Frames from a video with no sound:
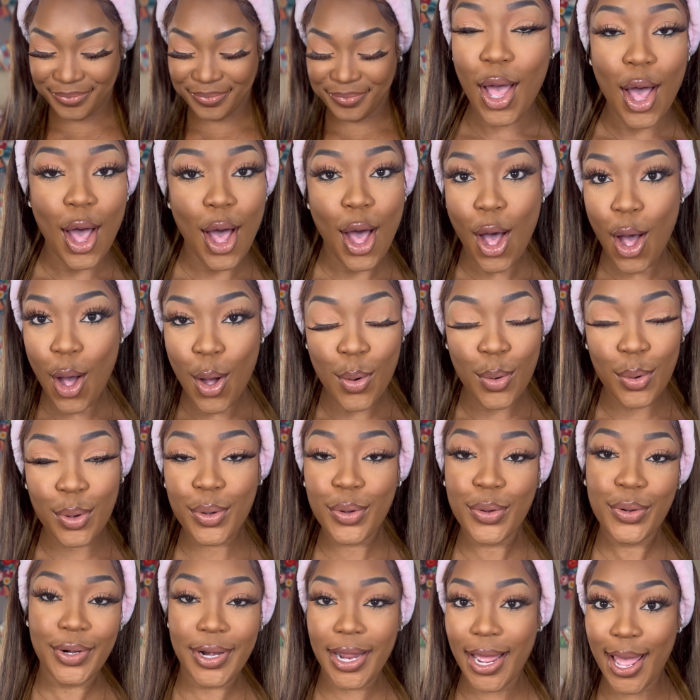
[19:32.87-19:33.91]
How
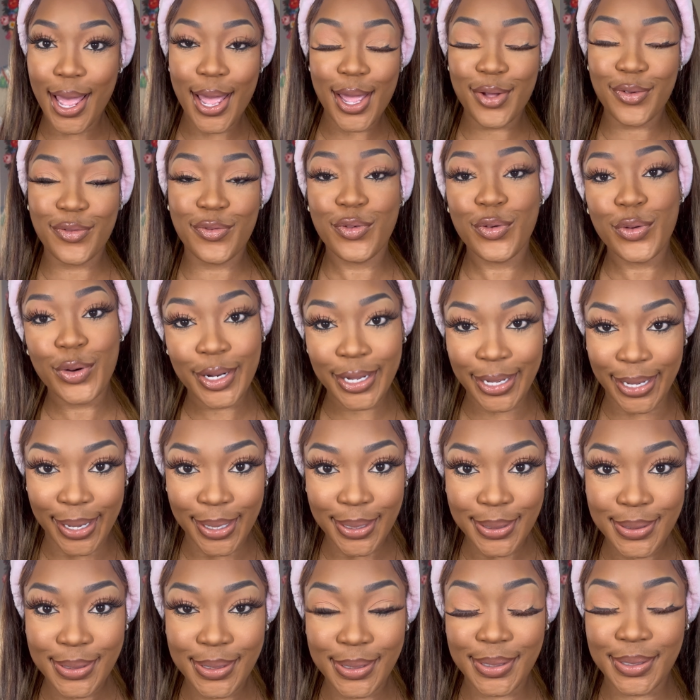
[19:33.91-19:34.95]
could I
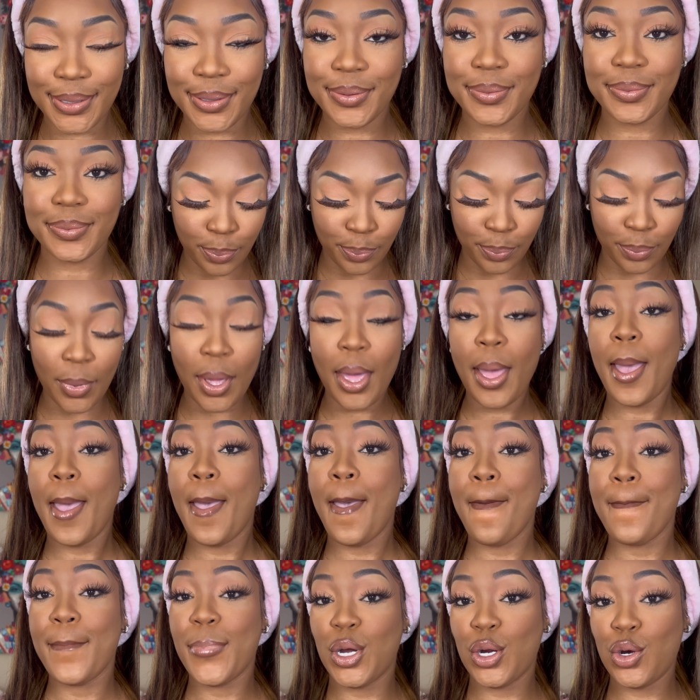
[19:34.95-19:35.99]
forget?
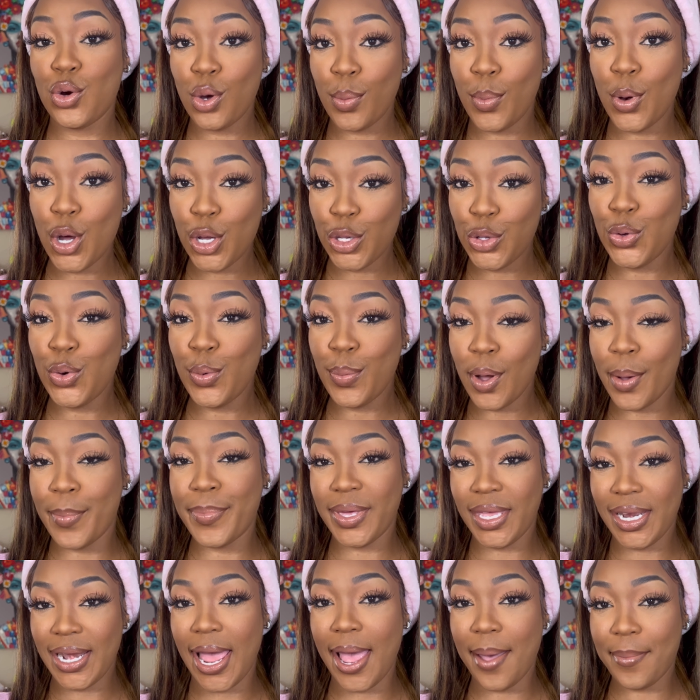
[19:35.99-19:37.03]
I don't know about you, but
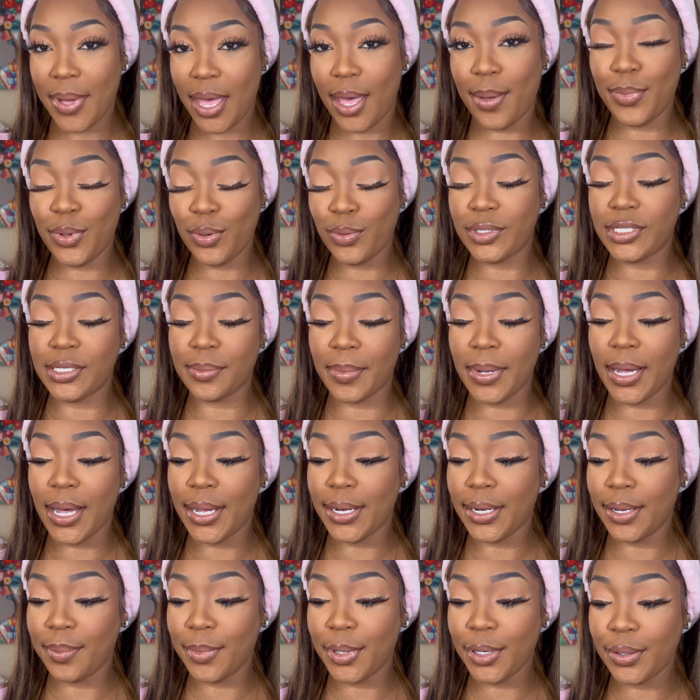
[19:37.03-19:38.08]
me like my beauty mark
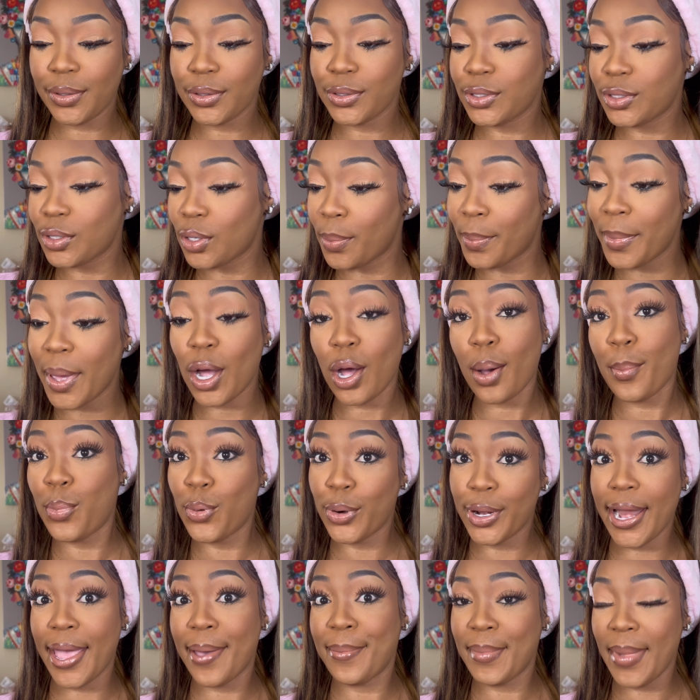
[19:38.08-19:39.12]
them, you know, so I'm gonna put
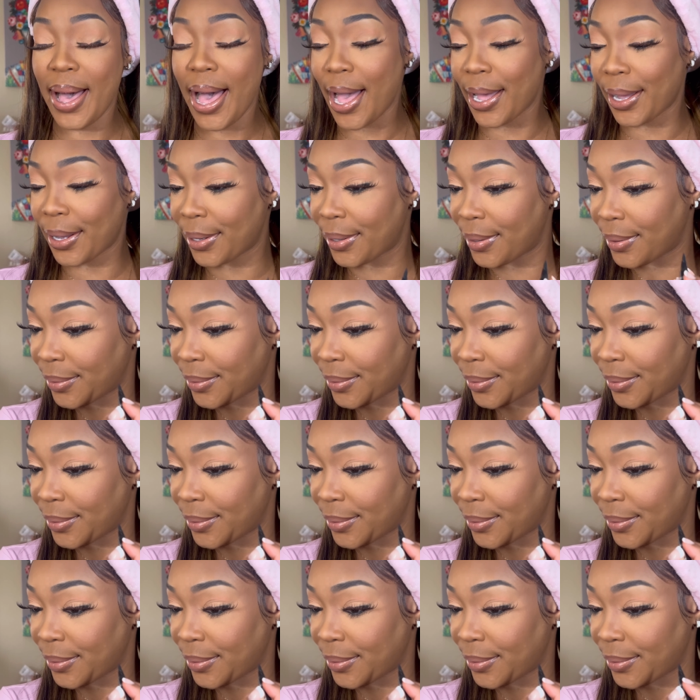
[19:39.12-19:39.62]
them back.